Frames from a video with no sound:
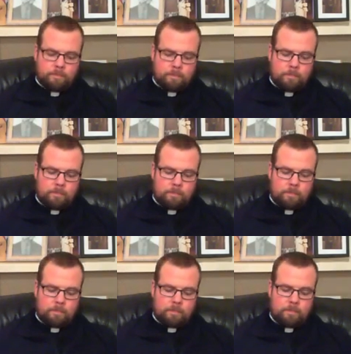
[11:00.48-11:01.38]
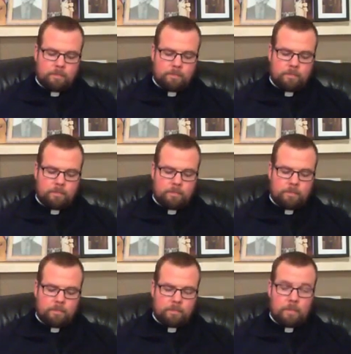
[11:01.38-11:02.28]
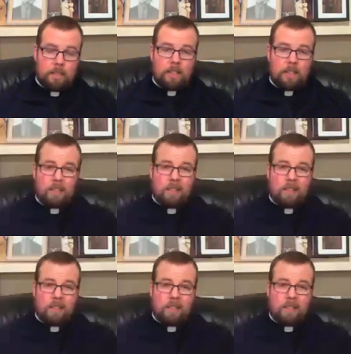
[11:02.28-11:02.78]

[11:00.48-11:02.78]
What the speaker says: Nobody speaks.